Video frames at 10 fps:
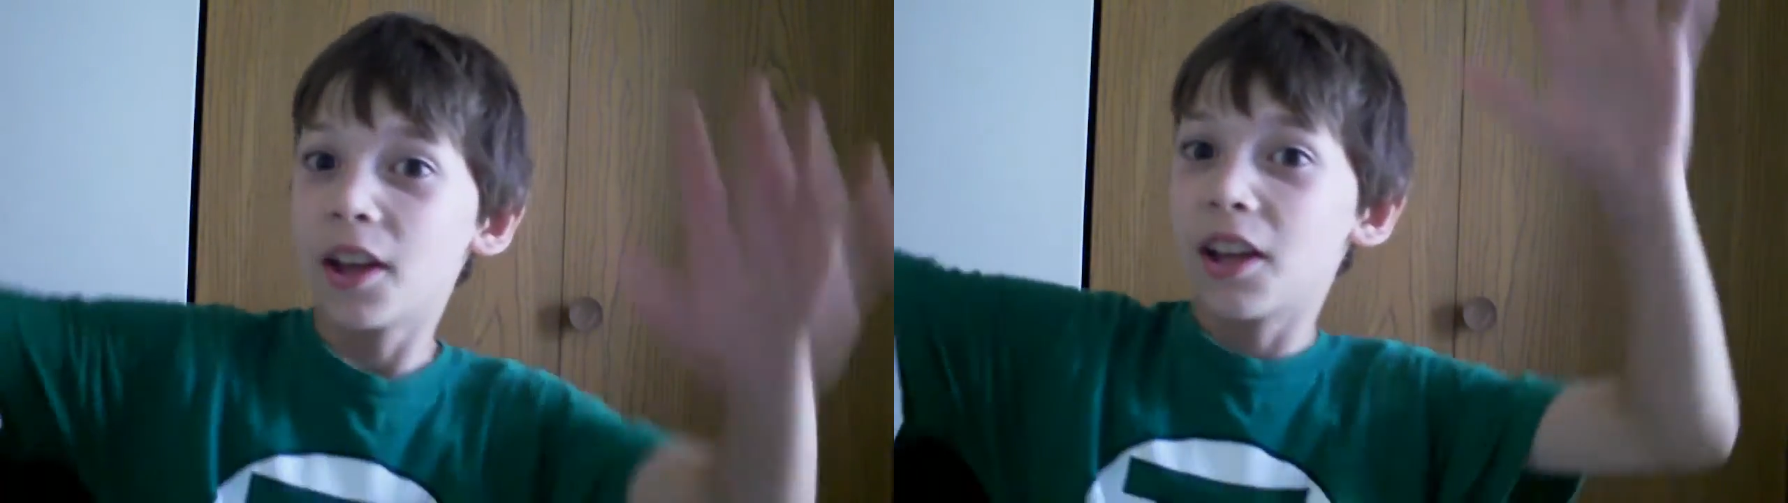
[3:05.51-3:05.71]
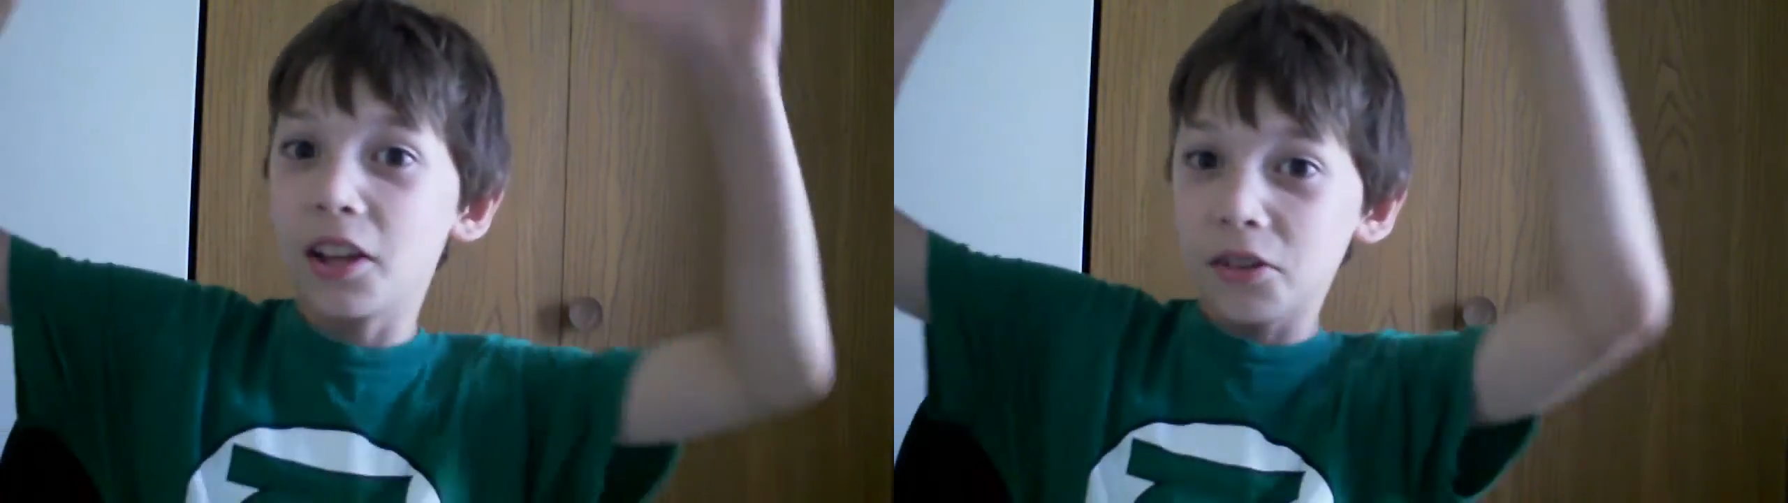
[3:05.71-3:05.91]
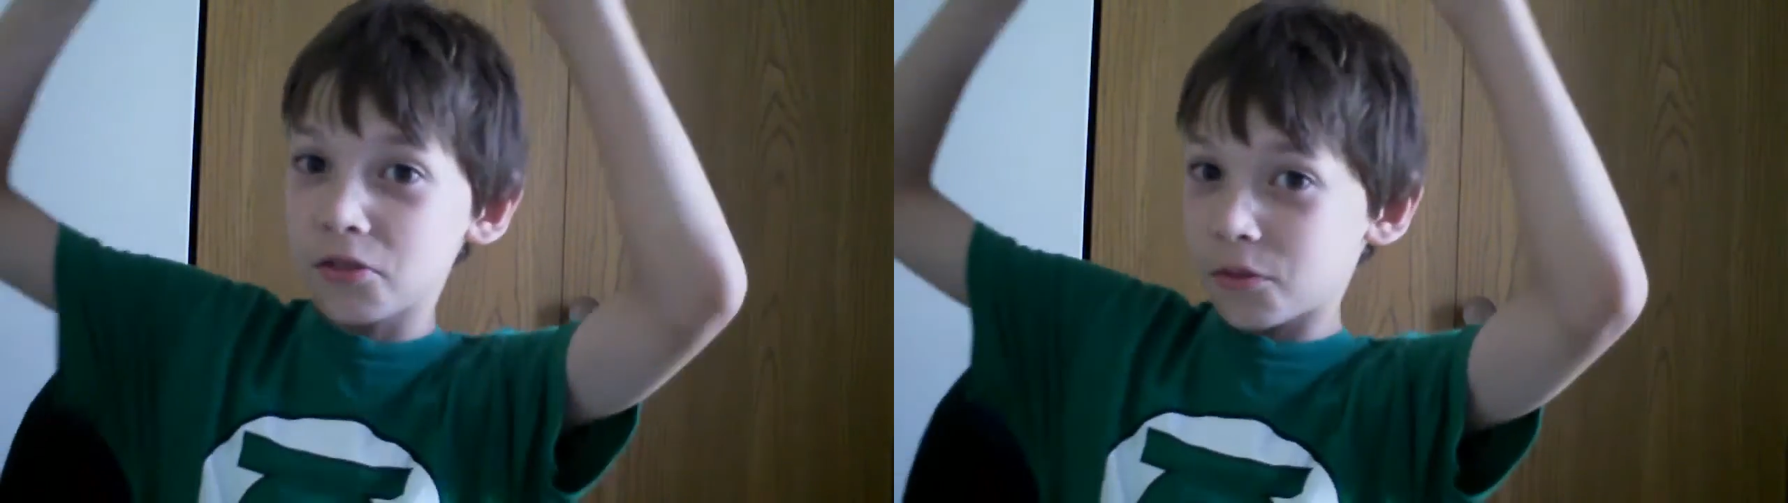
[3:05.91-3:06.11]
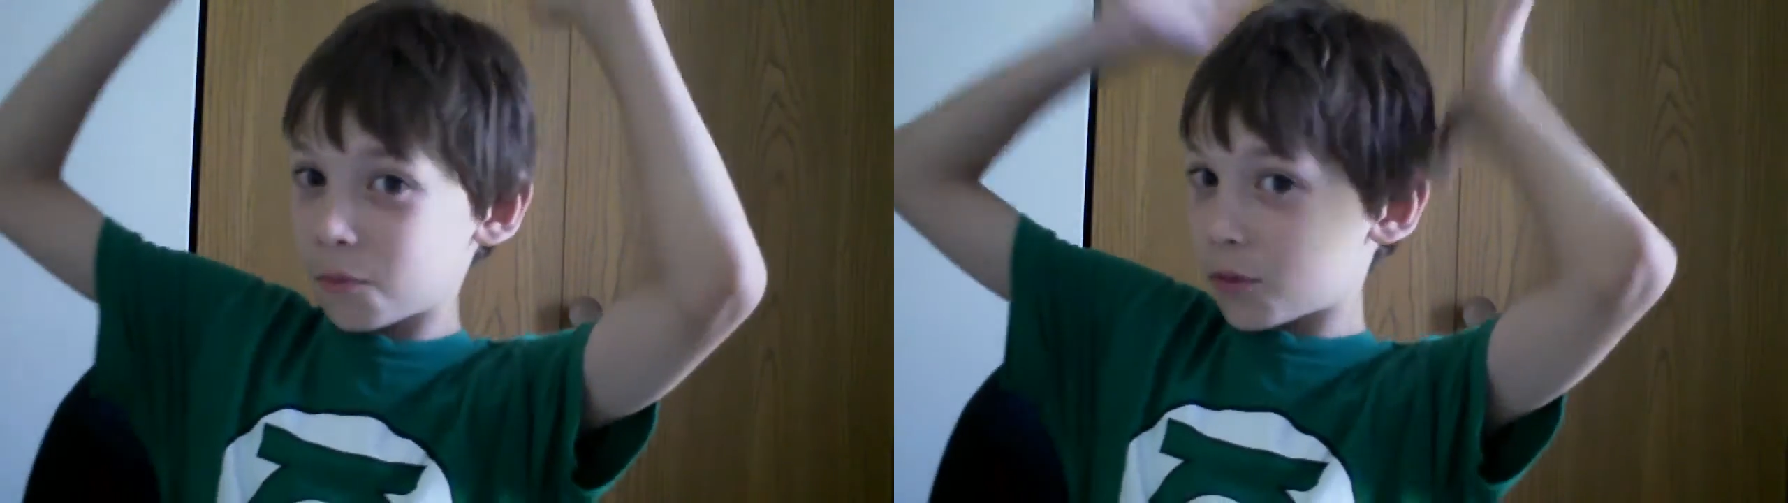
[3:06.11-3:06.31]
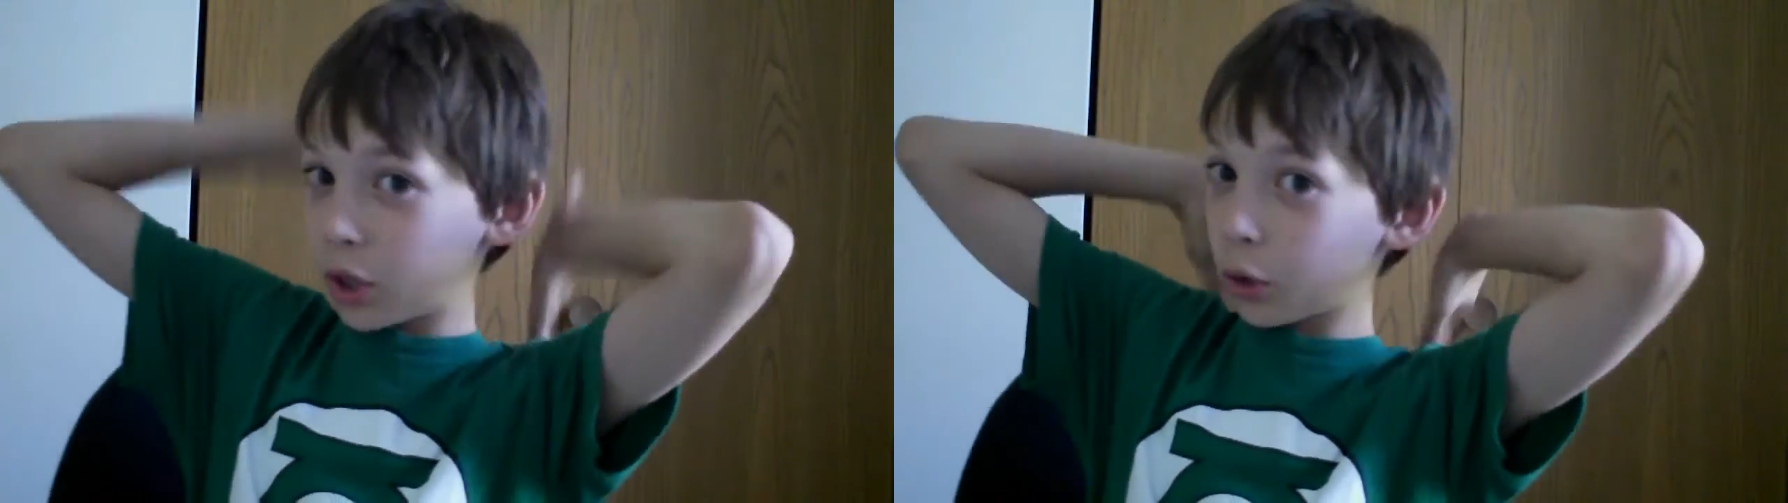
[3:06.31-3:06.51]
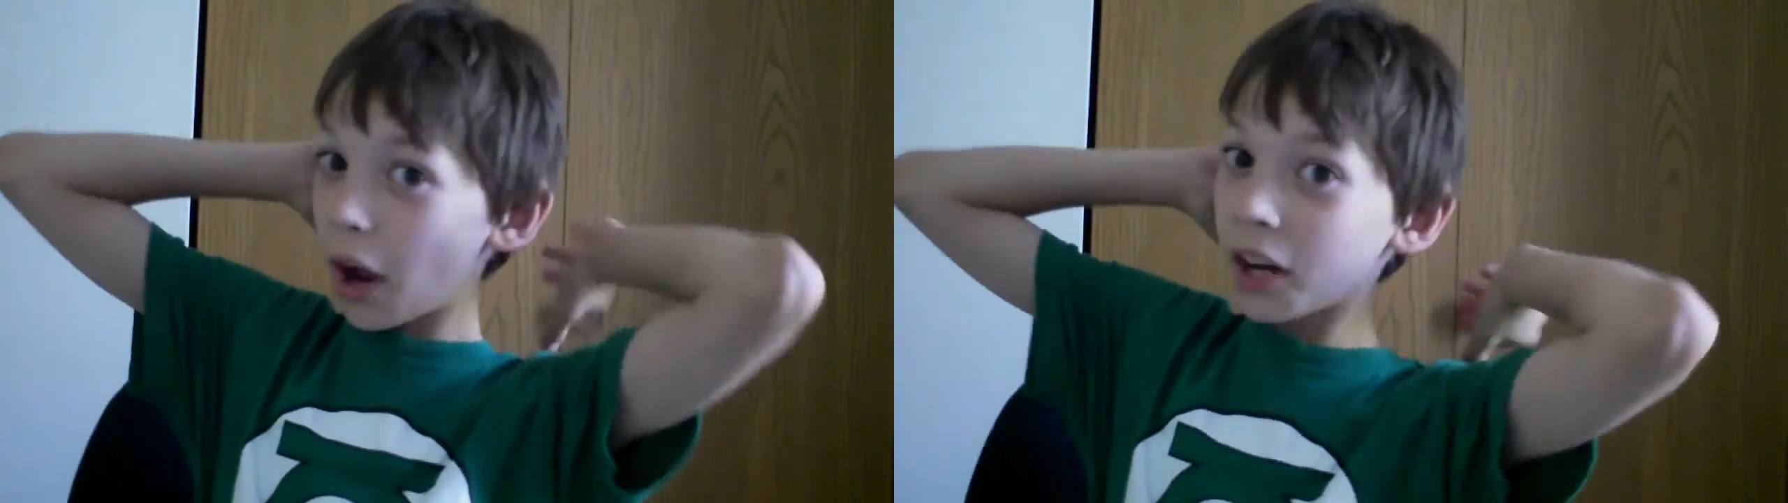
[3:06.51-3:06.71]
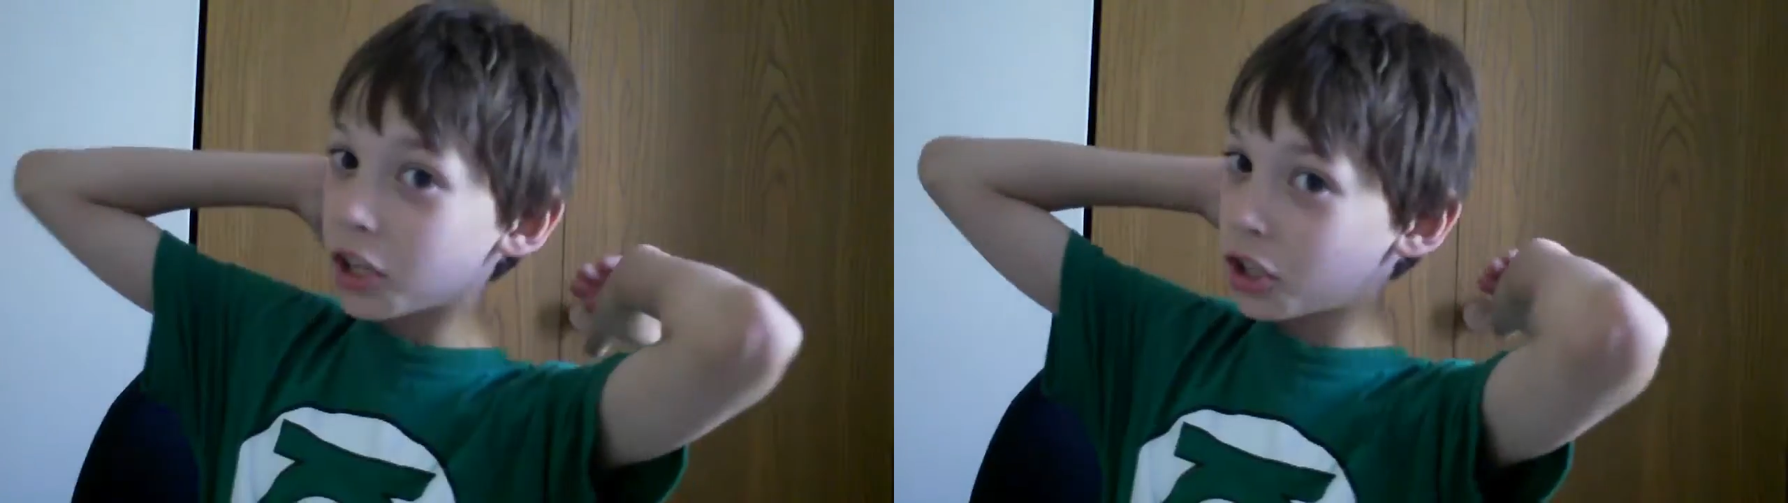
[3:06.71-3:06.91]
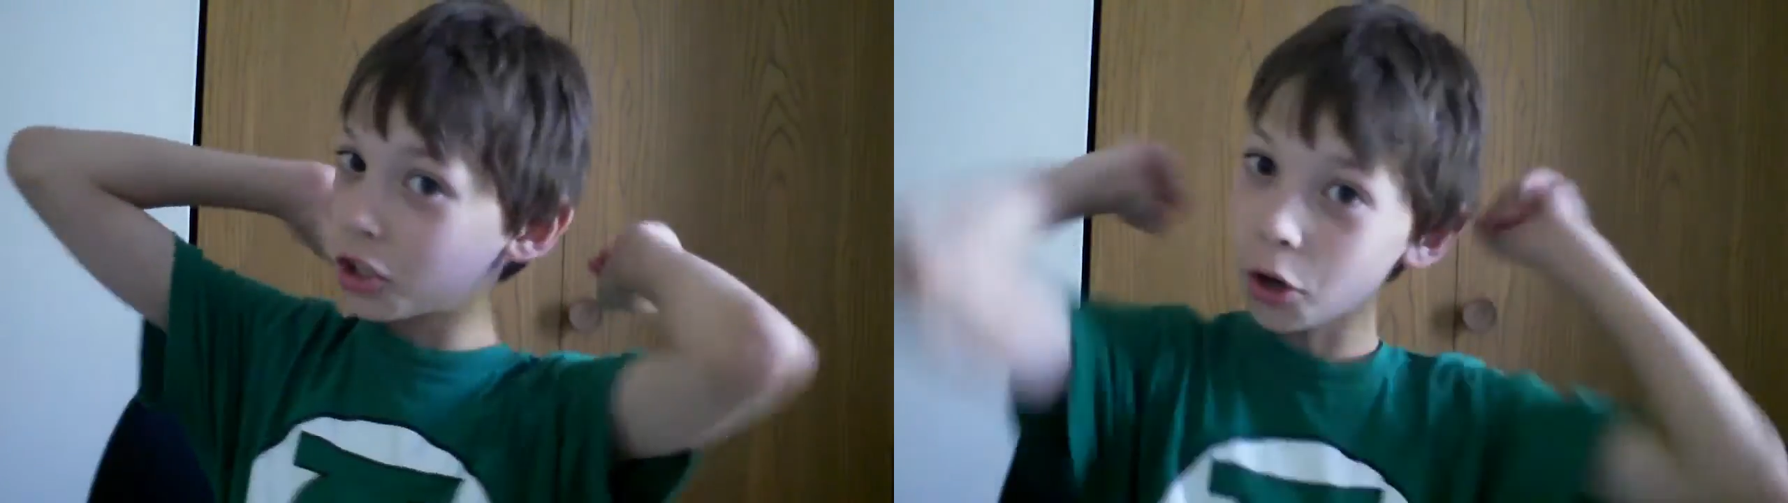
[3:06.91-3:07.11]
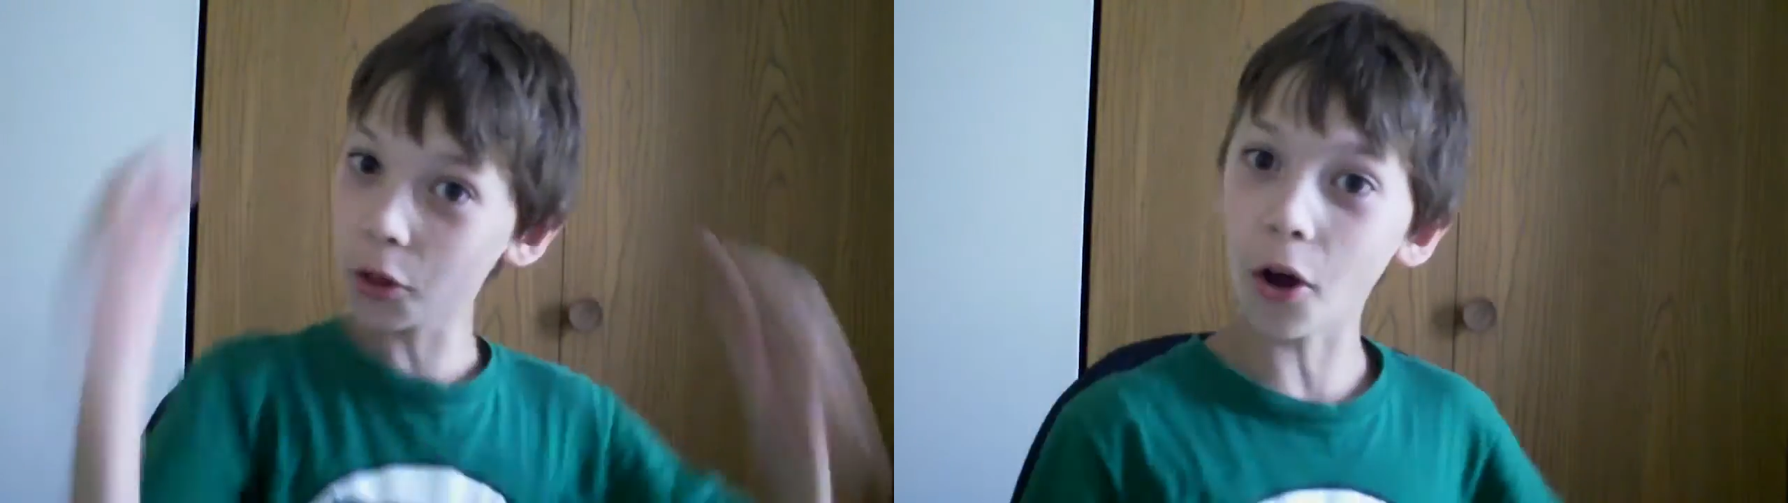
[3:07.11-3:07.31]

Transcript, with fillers: and try to show